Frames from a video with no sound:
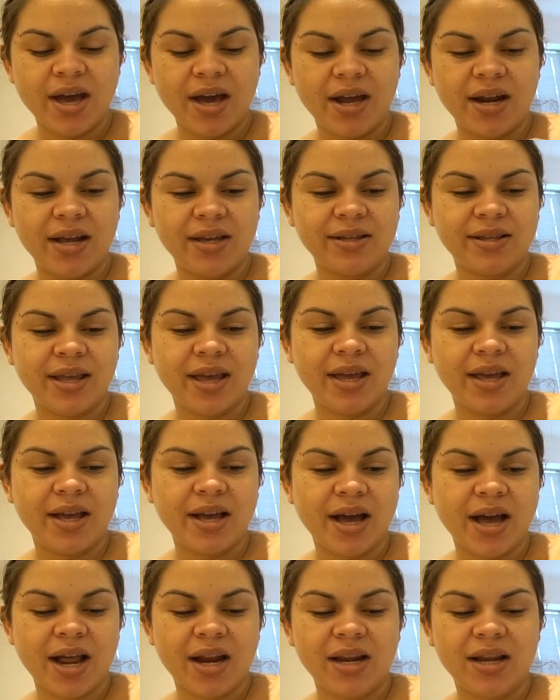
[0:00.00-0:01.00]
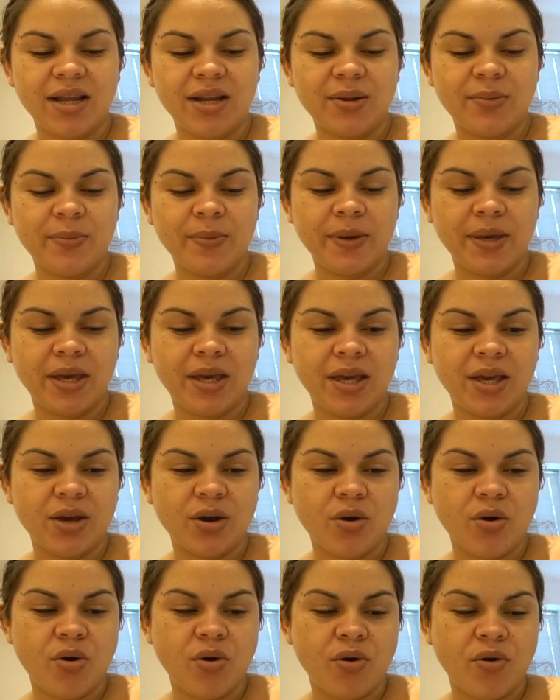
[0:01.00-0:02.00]
and I take a little bit
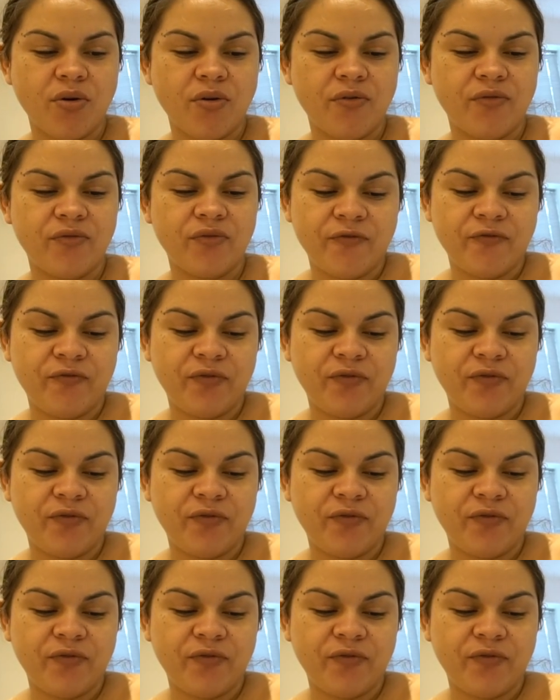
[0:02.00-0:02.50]
of